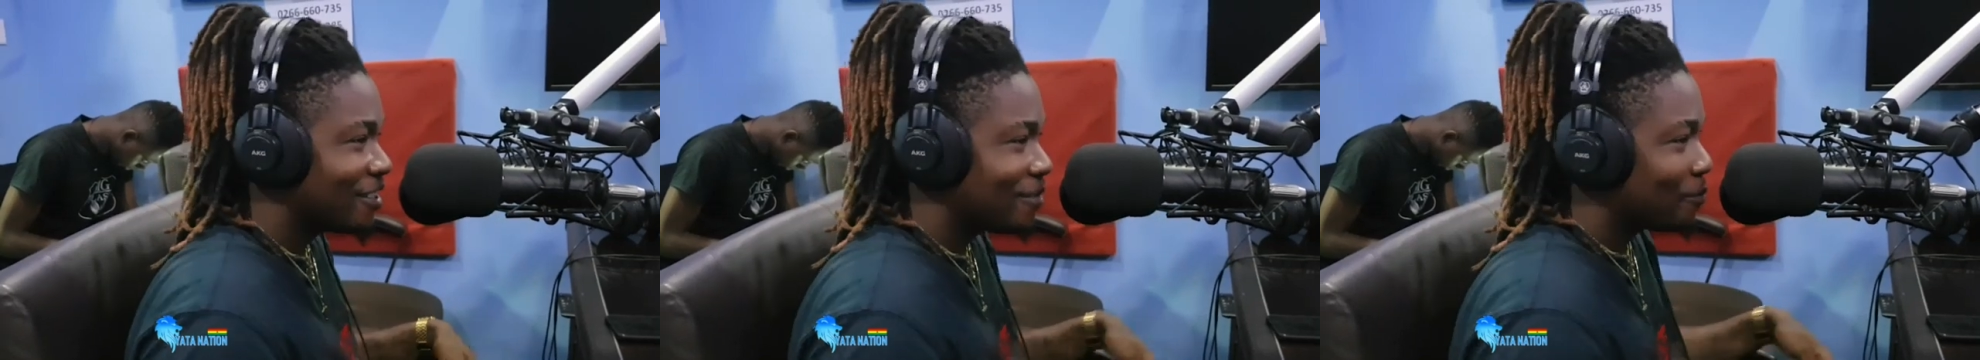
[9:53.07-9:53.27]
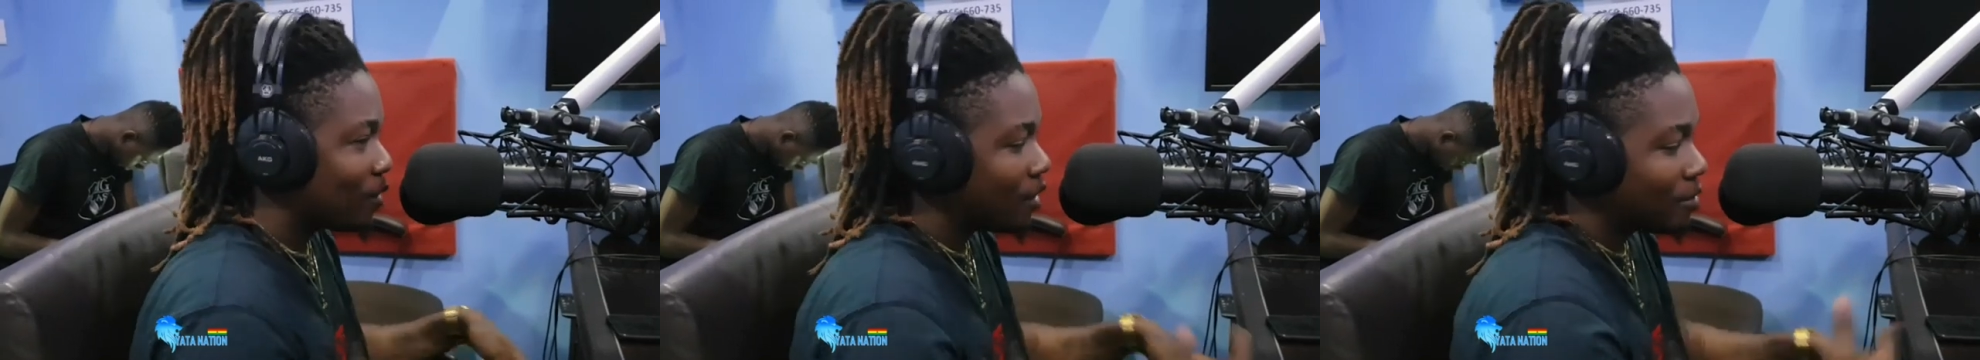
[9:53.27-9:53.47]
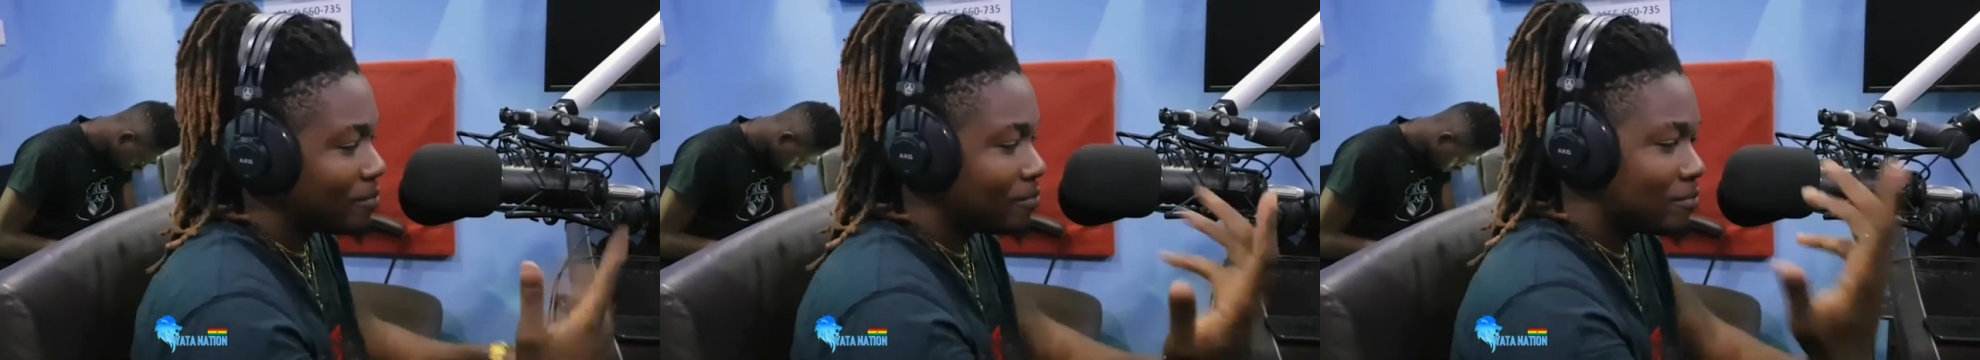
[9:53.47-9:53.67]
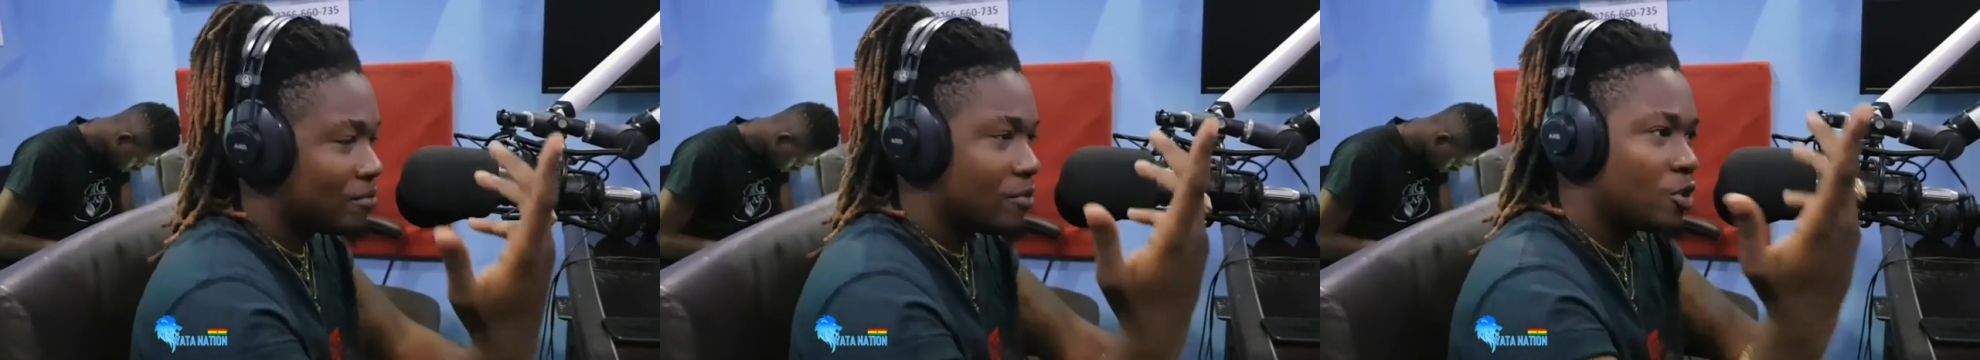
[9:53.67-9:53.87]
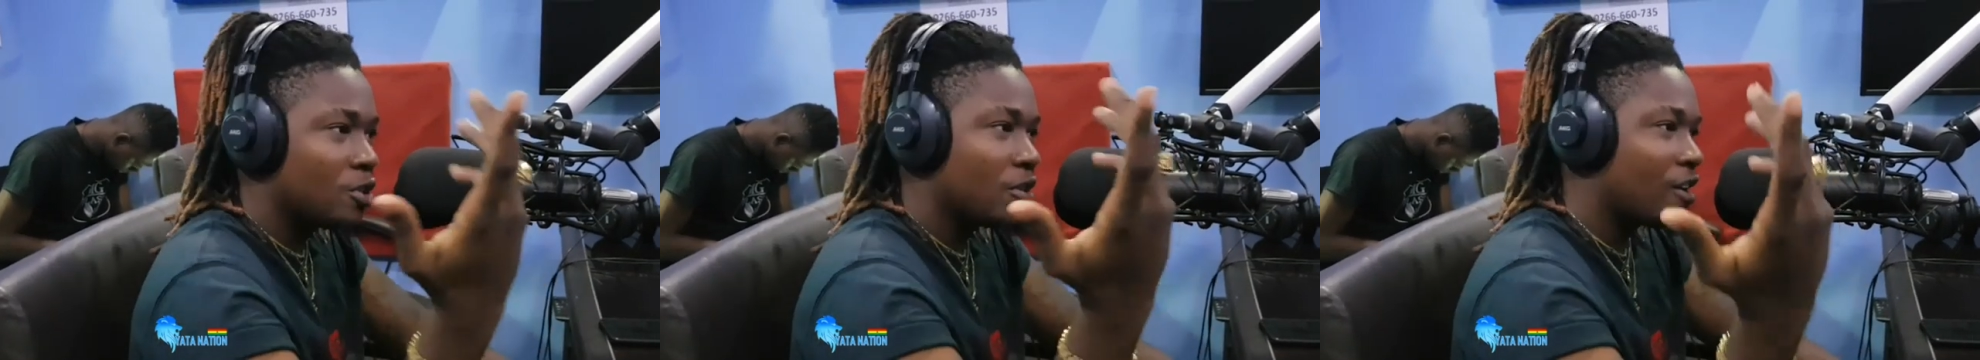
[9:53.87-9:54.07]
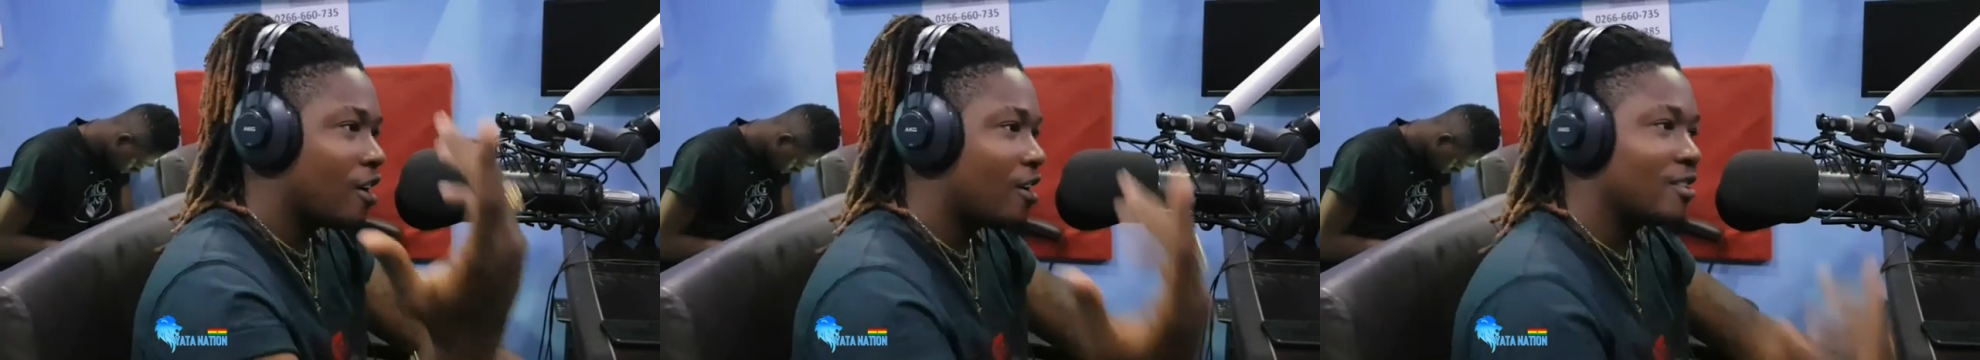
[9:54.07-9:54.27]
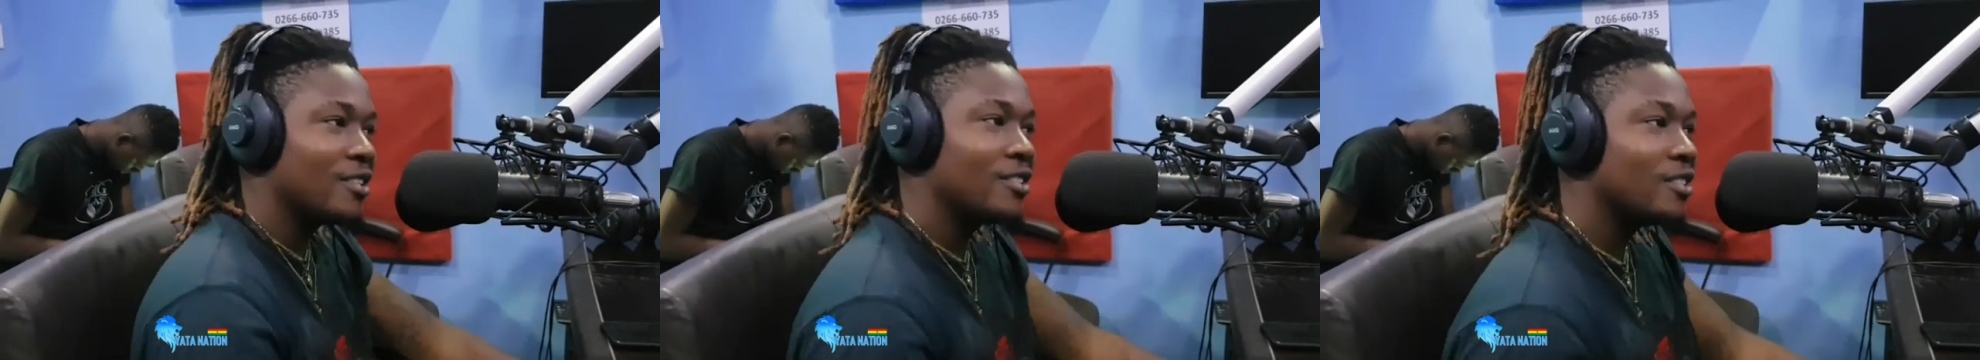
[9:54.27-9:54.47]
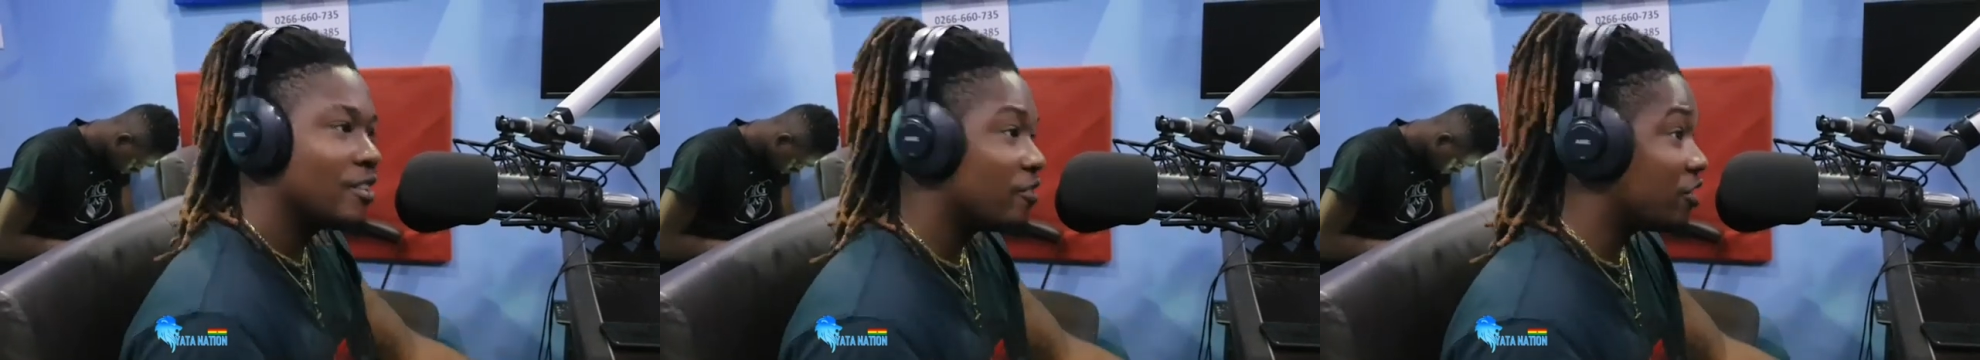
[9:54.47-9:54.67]
But most of the
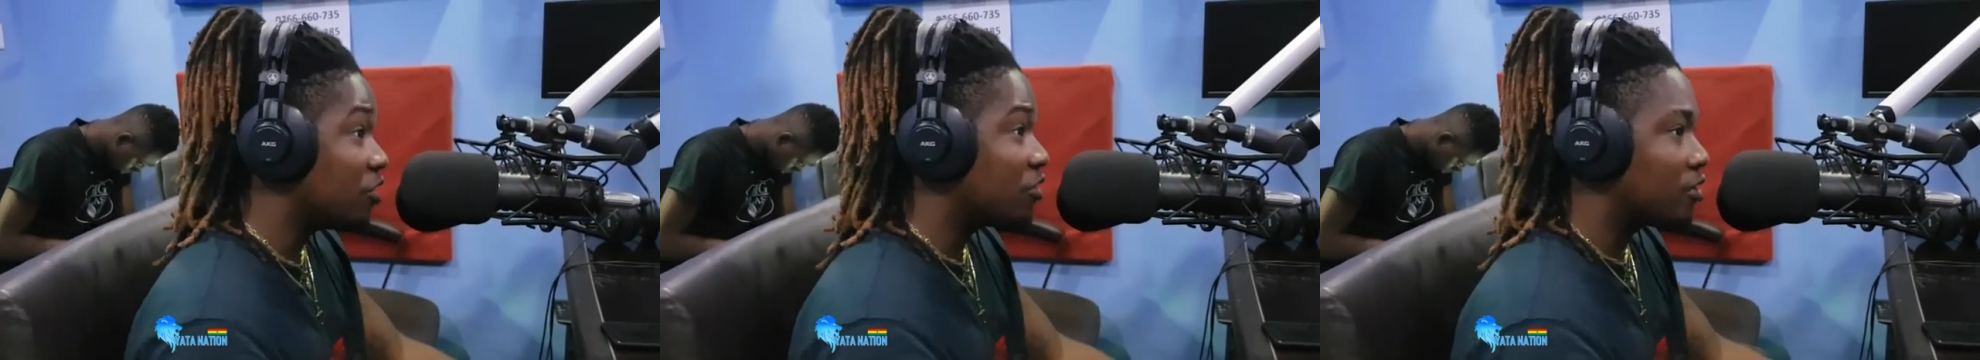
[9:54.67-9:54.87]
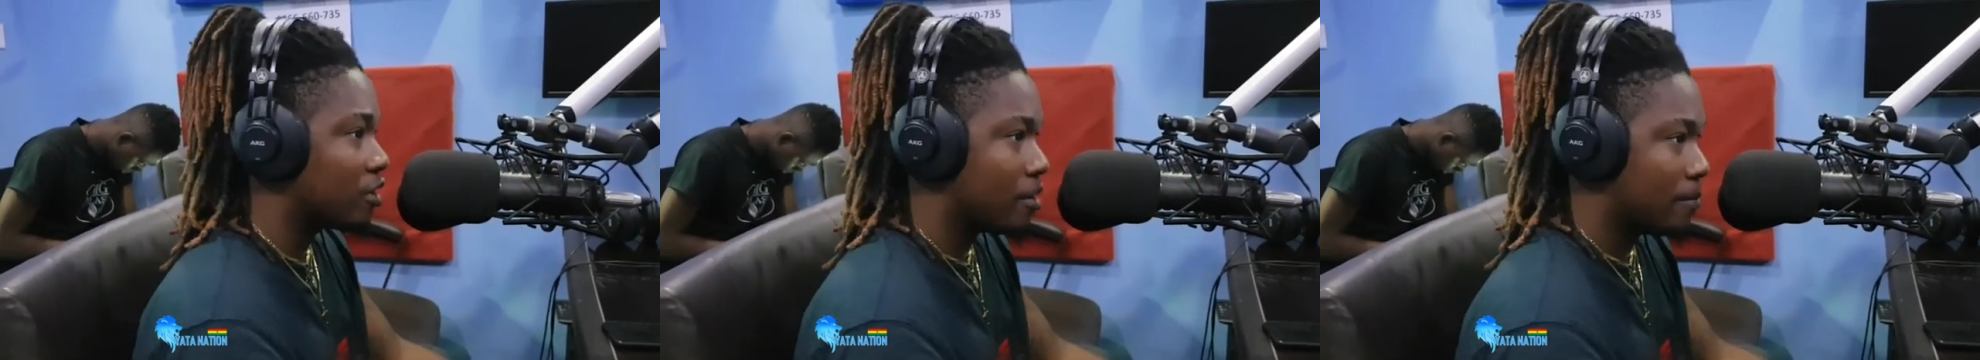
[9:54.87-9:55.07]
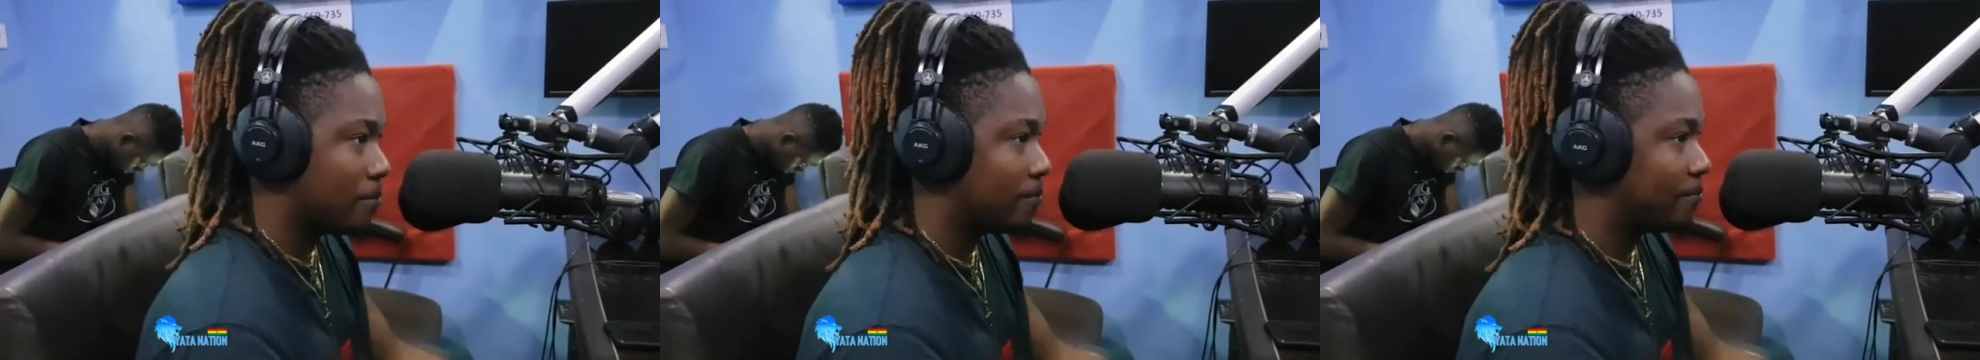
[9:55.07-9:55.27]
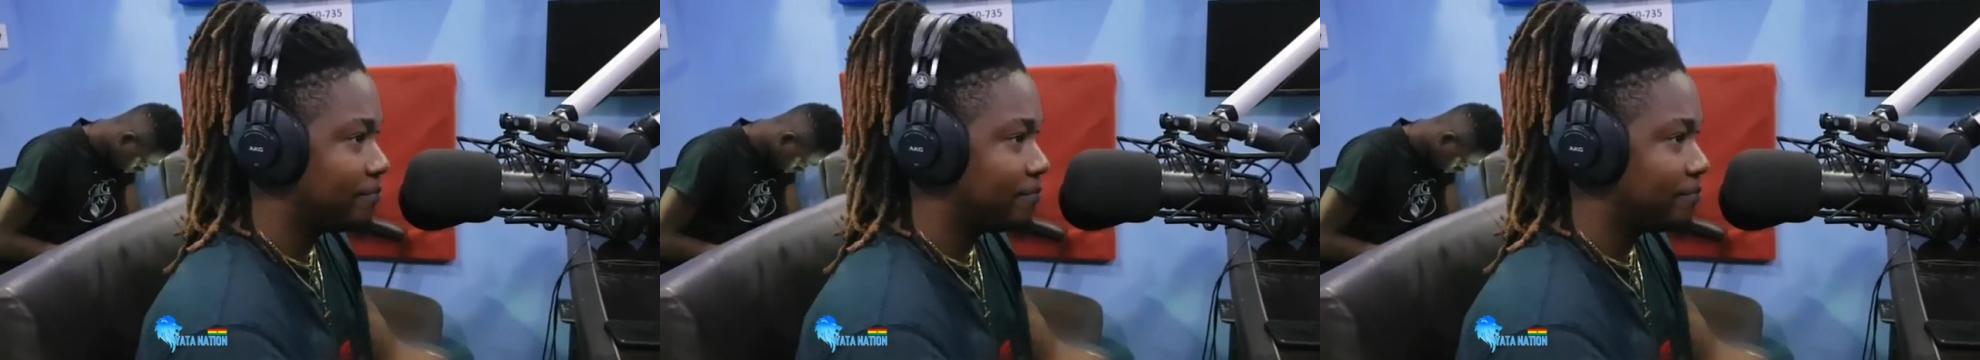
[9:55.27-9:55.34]
artists never used to come.